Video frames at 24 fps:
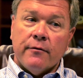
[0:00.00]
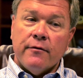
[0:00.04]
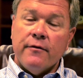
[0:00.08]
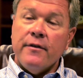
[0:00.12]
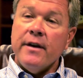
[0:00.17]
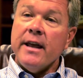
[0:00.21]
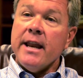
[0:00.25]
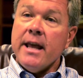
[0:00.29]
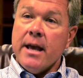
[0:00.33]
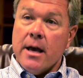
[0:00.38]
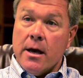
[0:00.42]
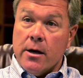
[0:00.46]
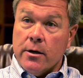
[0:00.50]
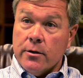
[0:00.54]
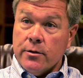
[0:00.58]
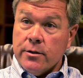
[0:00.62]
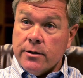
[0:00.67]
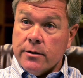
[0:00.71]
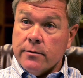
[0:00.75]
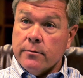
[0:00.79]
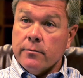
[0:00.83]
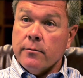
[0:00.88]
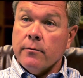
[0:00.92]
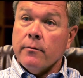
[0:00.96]

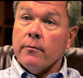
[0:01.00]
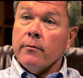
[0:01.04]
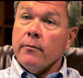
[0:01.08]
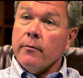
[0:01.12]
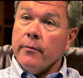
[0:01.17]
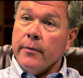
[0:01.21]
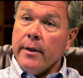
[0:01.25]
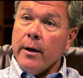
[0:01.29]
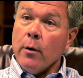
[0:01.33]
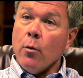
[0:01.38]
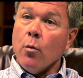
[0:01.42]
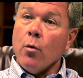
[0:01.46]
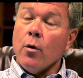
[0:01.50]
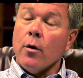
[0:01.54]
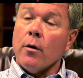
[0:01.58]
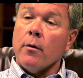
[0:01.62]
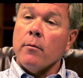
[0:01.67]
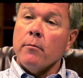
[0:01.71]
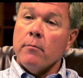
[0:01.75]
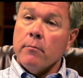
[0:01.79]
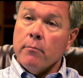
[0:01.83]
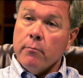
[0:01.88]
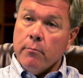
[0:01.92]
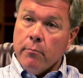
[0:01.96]
videos that
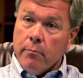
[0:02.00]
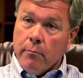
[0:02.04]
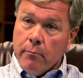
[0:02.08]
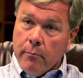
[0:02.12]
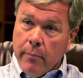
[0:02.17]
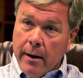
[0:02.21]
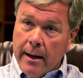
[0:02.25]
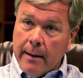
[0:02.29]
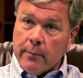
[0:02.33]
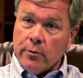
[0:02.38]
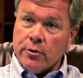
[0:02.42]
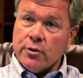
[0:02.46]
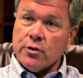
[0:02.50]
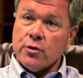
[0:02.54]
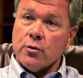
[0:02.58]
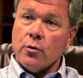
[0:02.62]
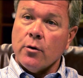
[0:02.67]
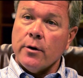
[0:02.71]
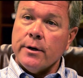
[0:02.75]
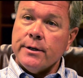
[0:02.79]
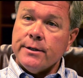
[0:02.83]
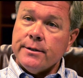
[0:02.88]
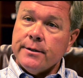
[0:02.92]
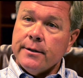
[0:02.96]
were Bible
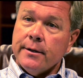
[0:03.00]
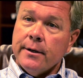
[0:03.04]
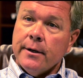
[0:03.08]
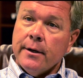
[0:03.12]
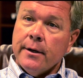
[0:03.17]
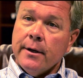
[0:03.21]
stories,